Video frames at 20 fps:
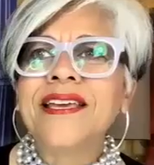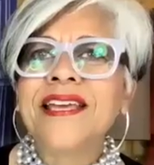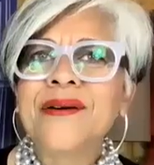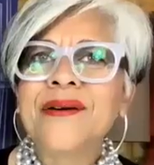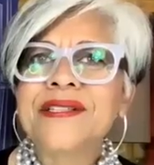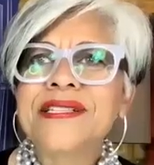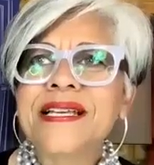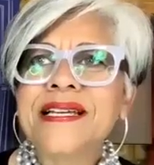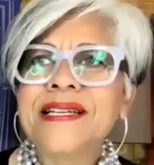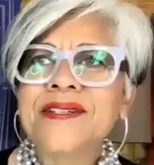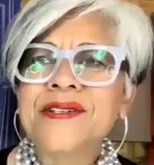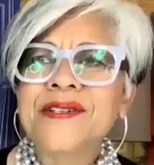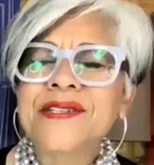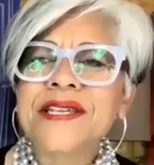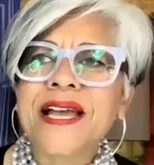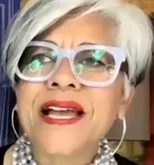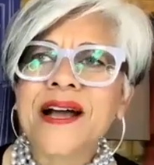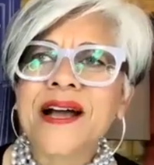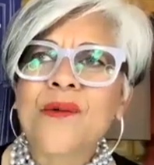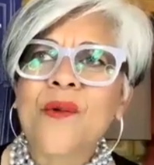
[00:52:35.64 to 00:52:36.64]
know, it's
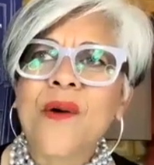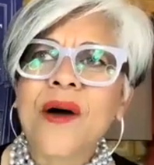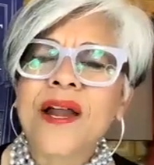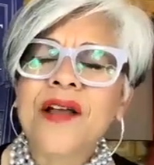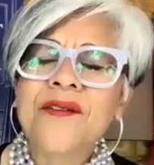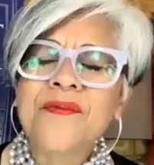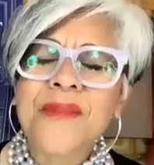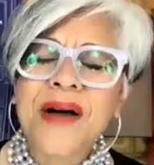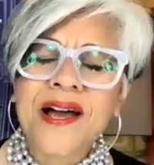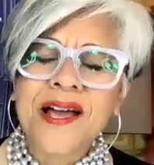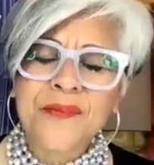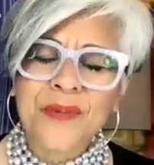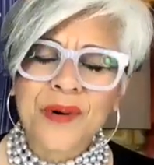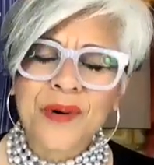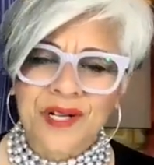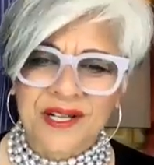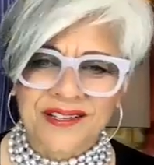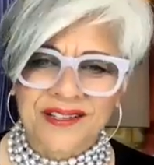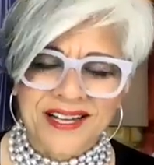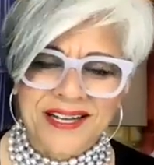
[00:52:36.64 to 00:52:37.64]
interesting. One of my
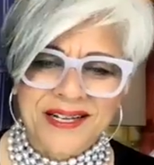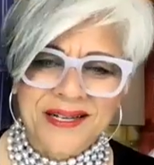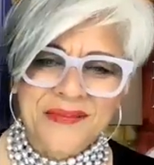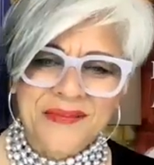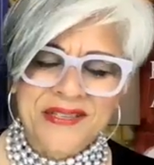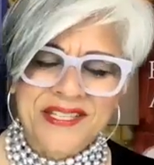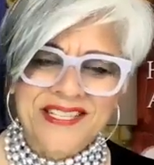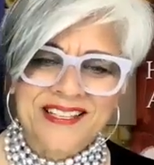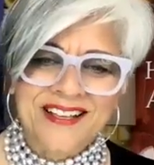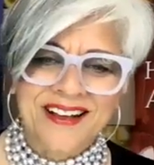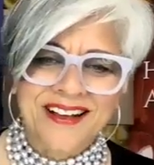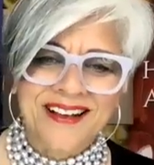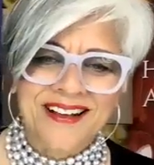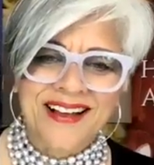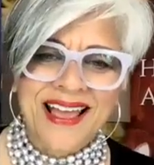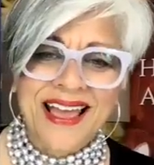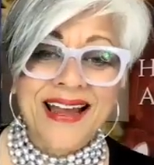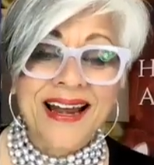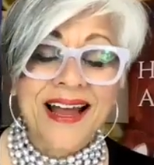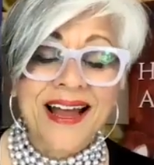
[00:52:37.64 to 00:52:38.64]
book clubs,
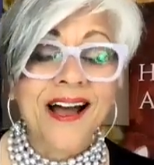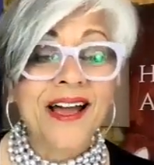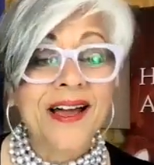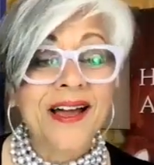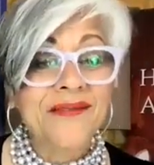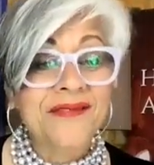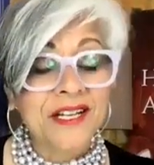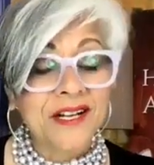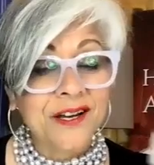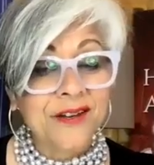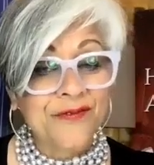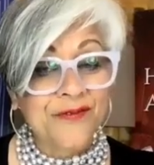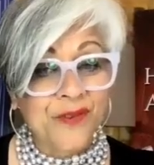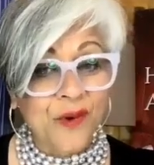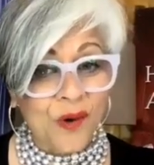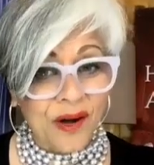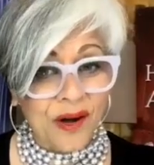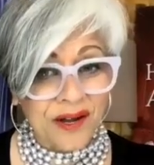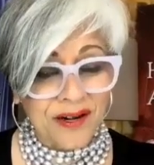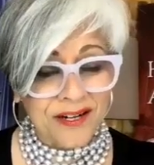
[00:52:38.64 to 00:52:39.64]
and I have done
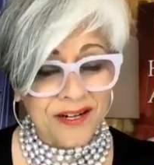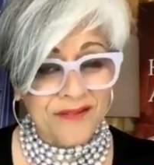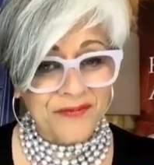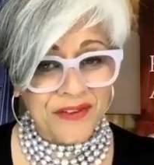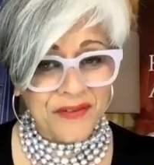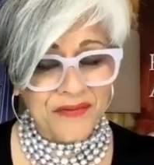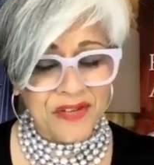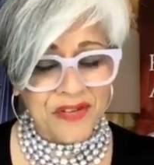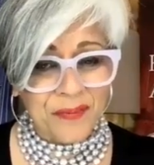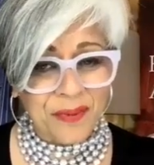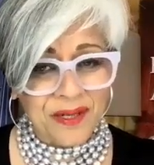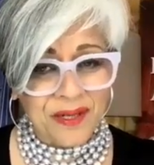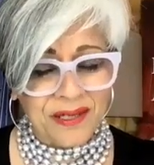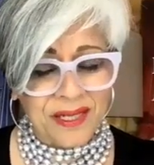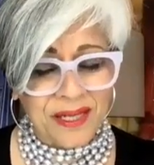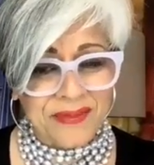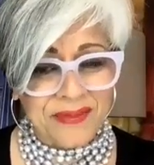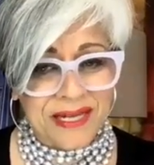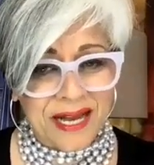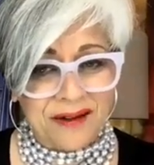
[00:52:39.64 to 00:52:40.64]
450 book
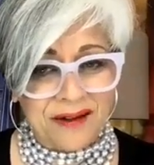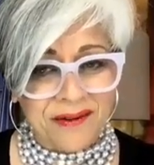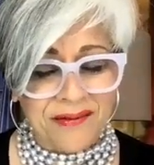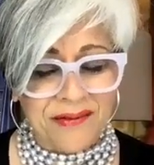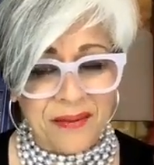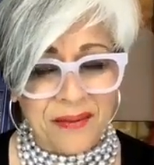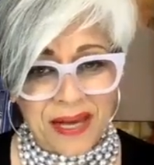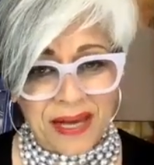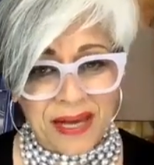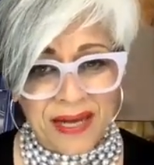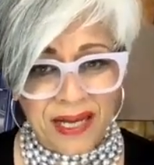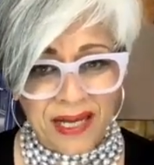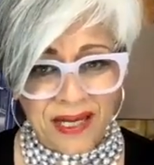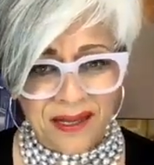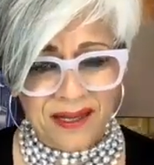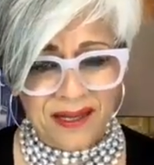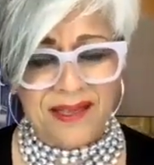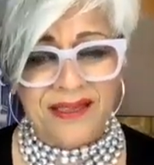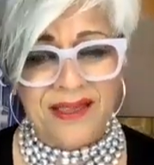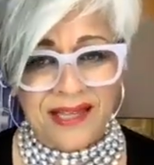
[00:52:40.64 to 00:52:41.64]
clubs now,
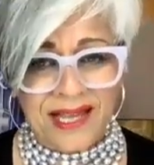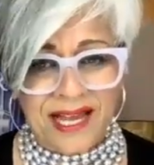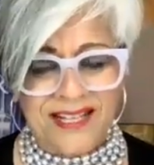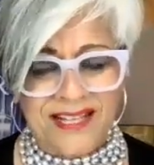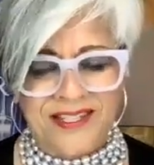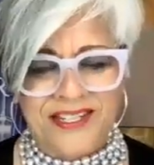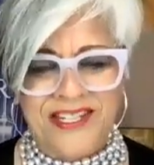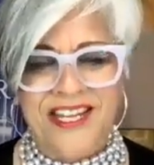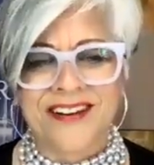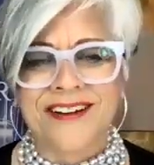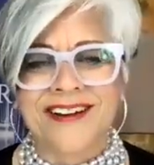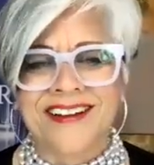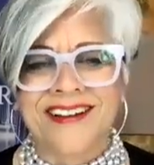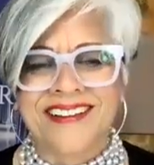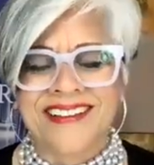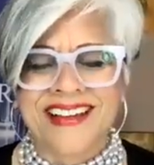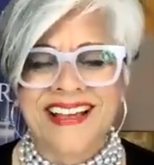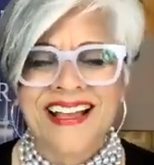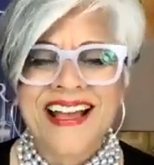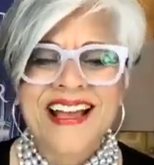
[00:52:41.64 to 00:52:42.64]
everybody, in the last year.
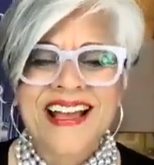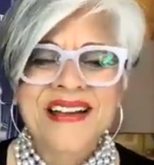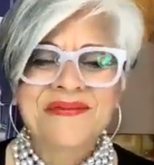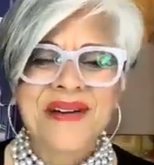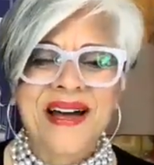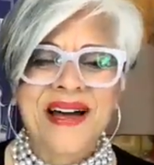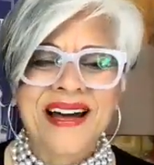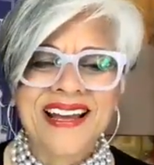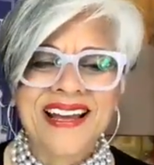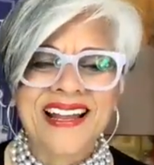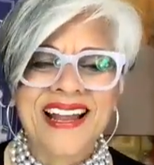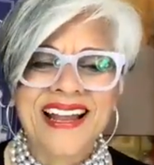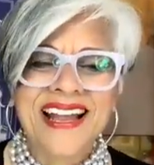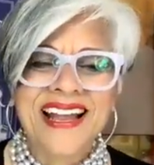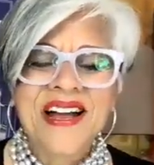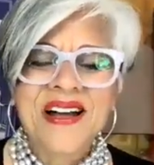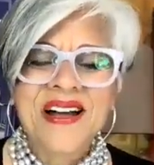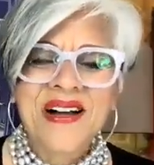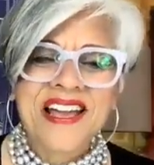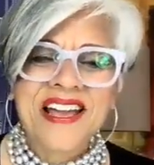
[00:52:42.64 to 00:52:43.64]
But
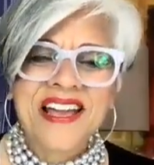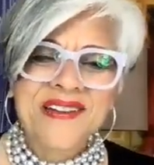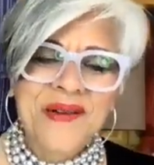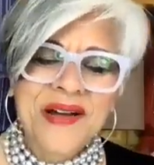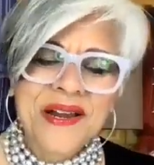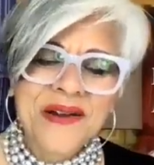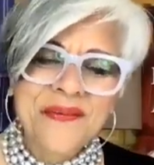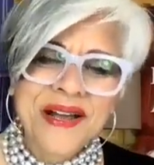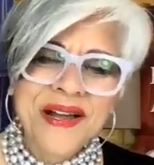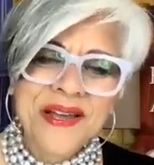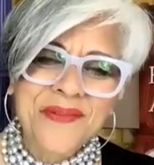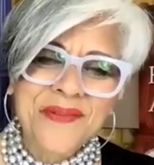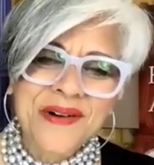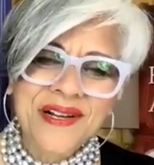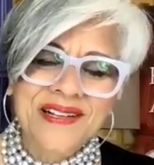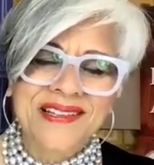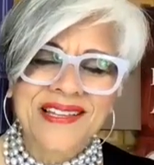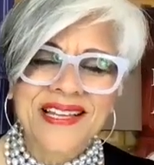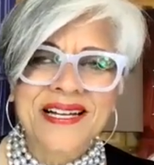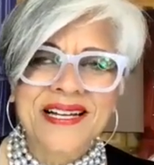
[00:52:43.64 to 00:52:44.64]
in one of my
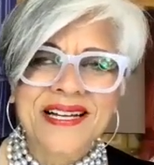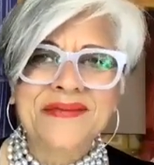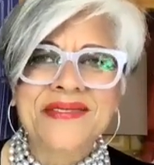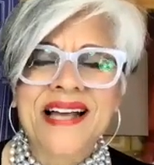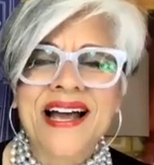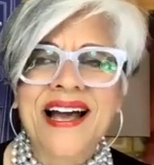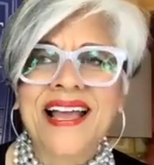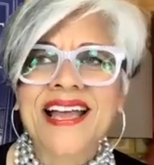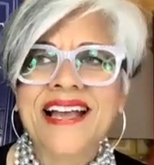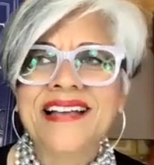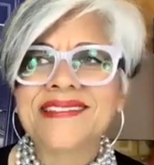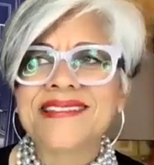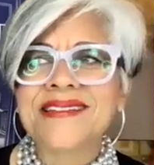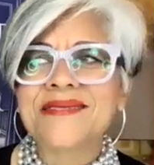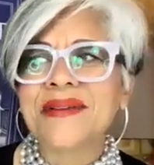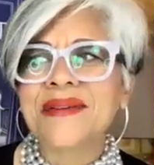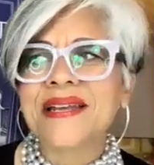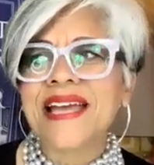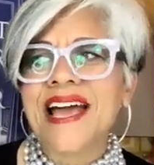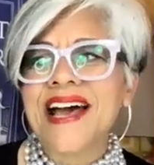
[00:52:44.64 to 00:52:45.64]
book clubs, I had
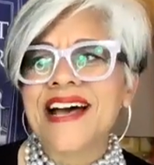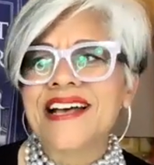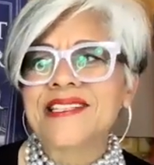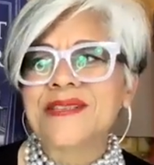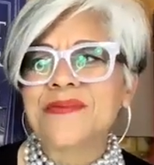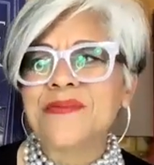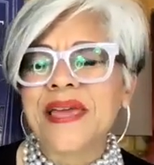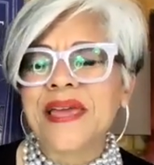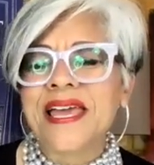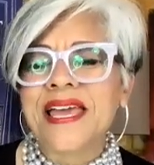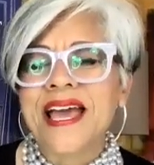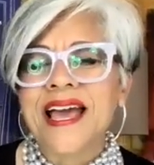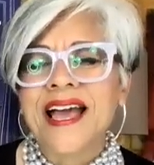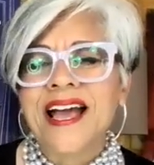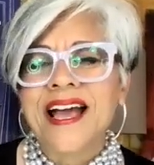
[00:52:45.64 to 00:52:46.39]
somebody ask me,